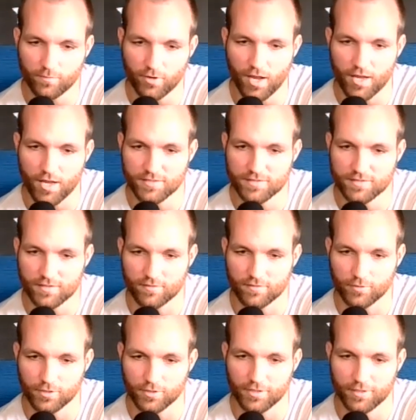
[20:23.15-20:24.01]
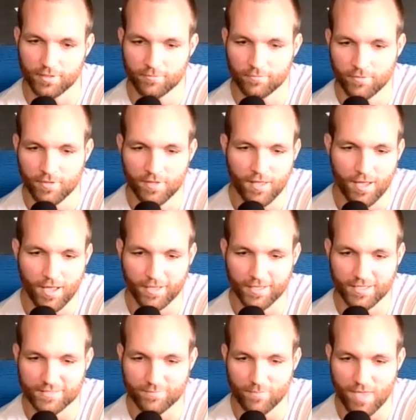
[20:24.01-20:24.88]
price and really, I
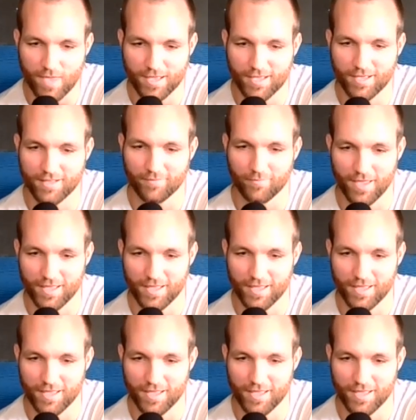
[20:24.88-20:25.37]
guess, making